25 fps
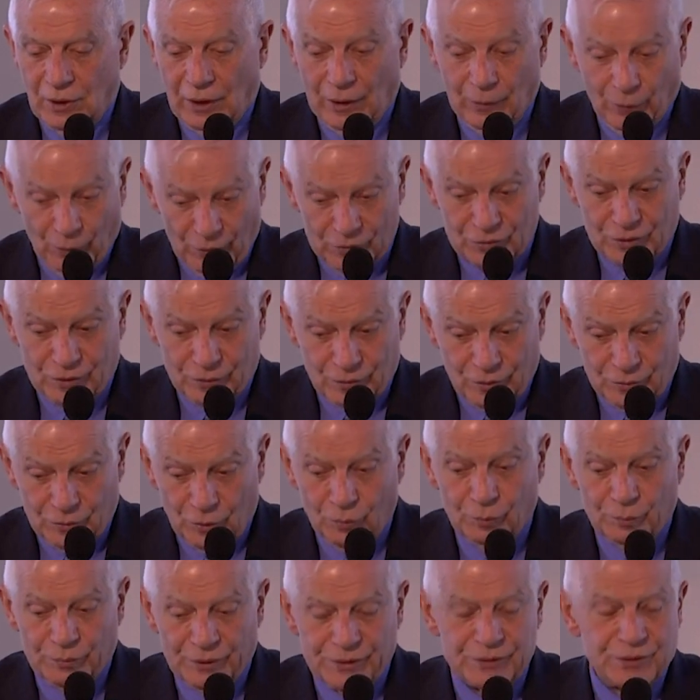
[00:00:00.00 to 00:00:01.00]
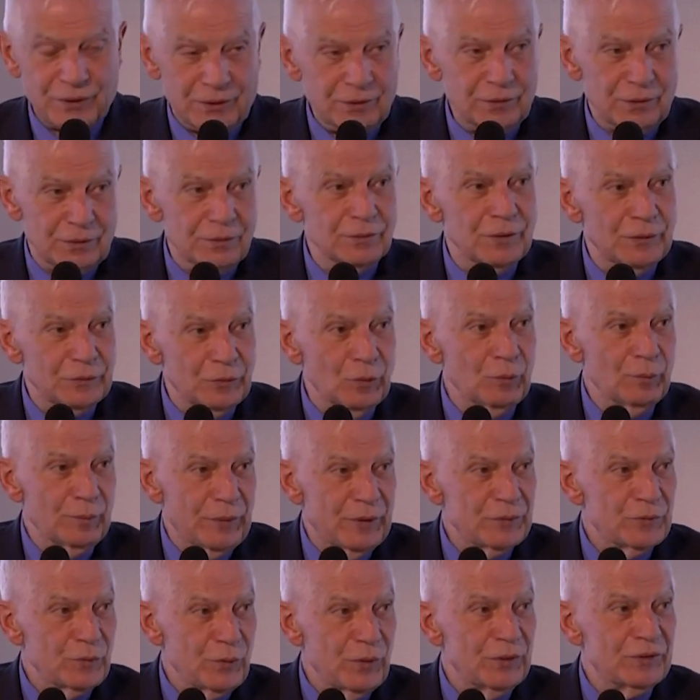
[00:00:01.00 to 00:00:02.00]
I was in the Donbass, and in the
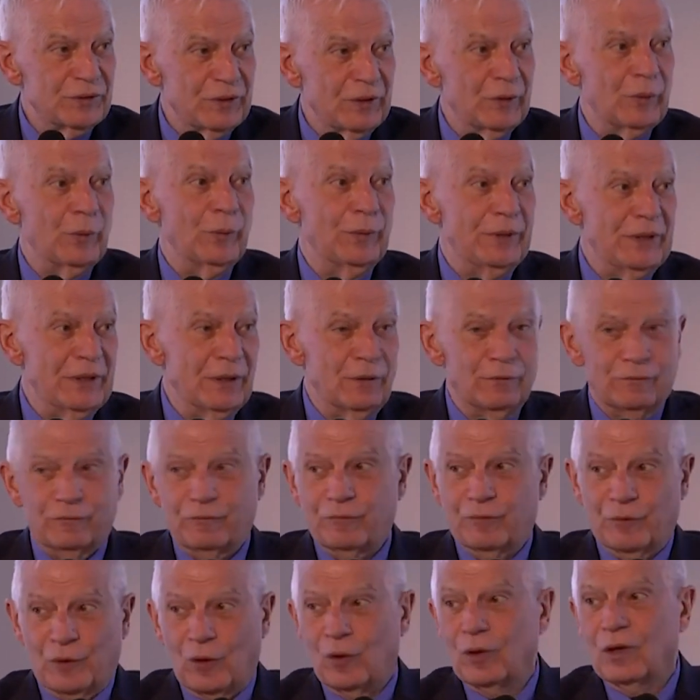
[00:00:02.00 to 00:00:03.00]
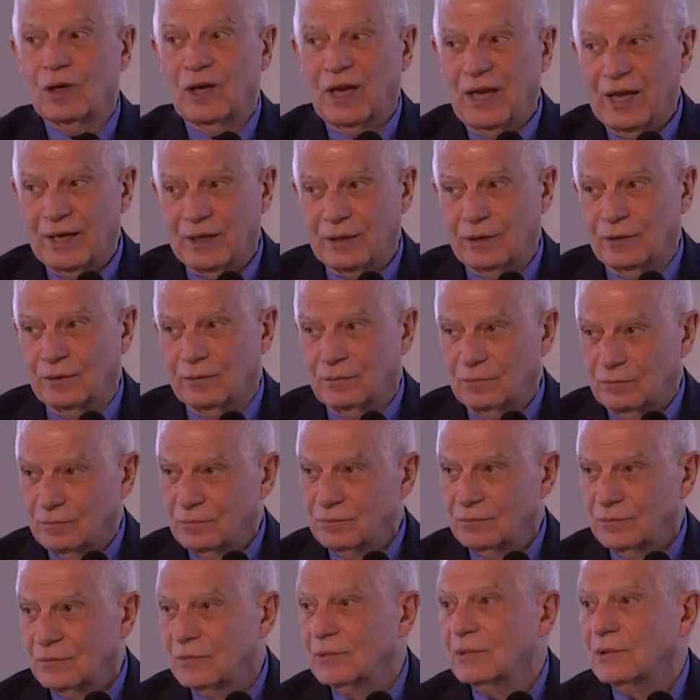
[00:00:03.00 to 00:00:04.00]
Donbass was a real front line
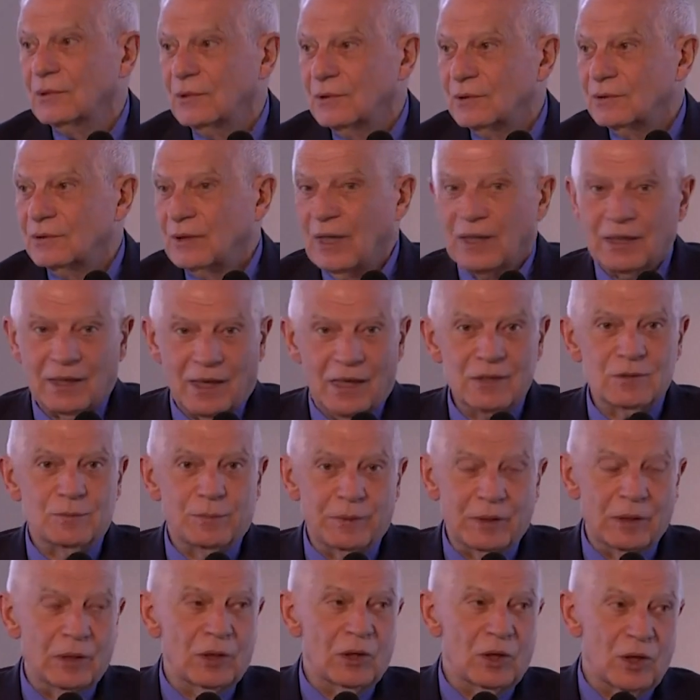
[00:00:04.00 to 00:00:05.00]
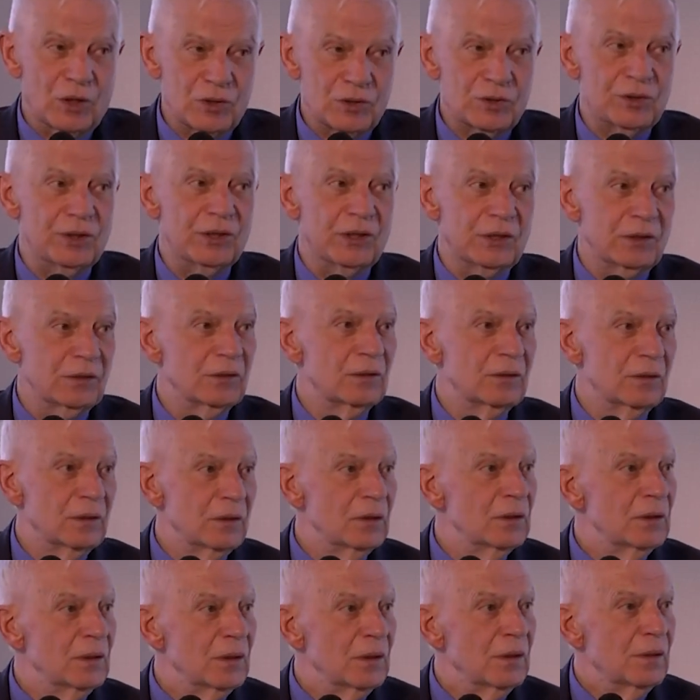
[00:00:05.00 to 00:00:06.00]
that has been costing
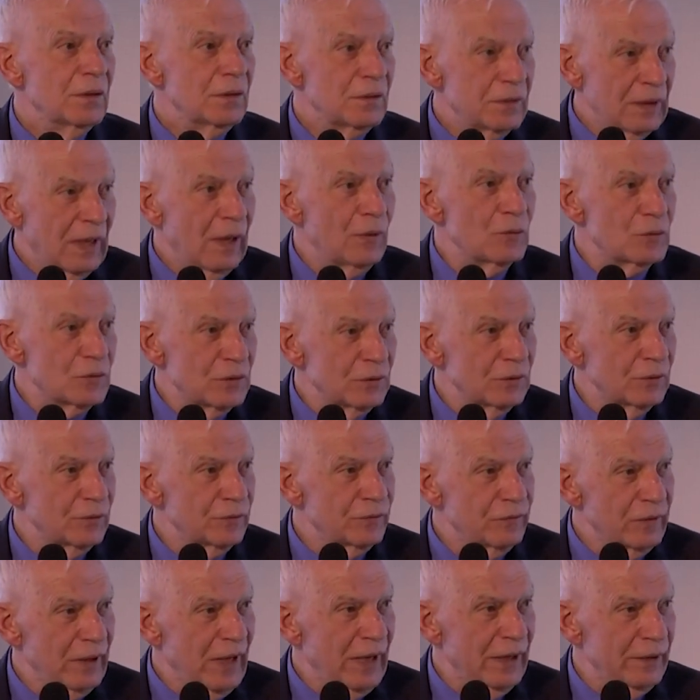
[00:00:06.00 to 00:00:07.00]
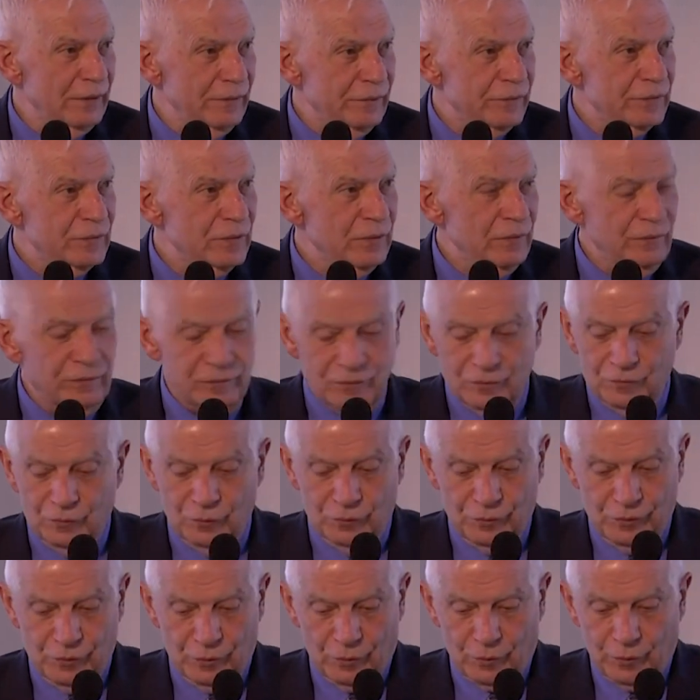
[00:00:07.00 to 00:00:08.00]
thousands of lives
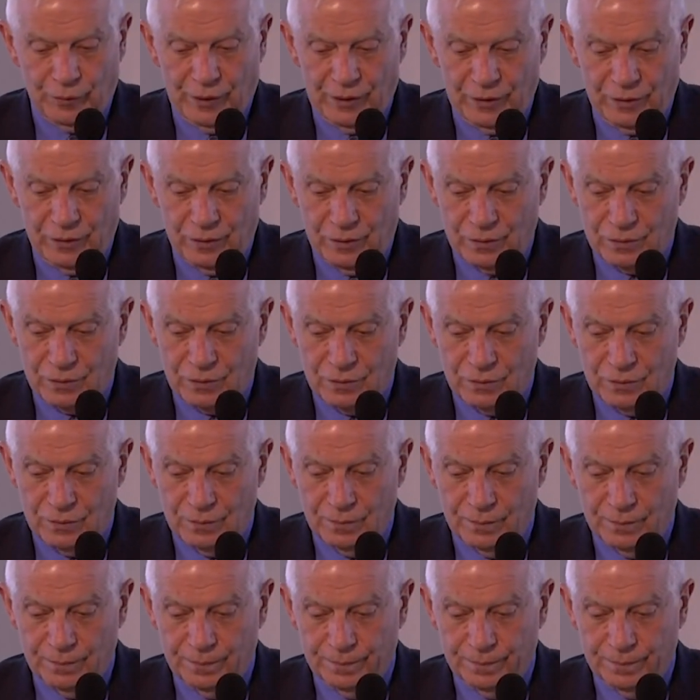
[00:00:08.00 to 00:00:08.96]
to the Ukrainians.